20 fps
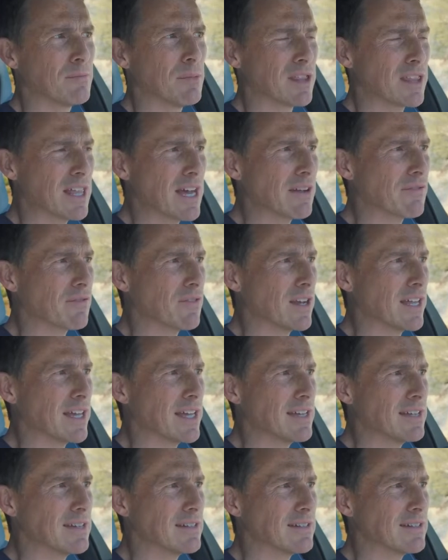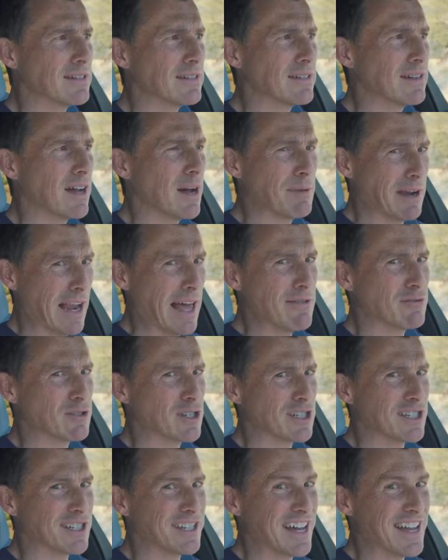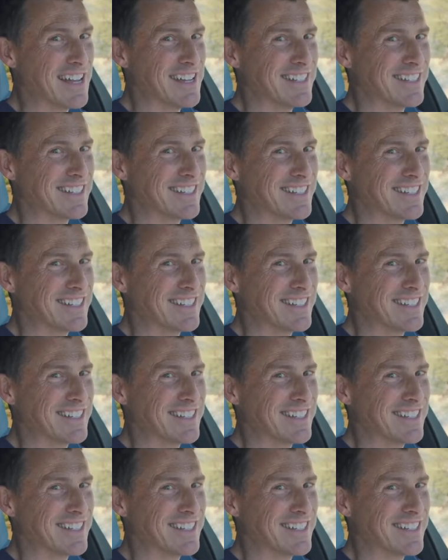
but thankfully I'm allowed to today.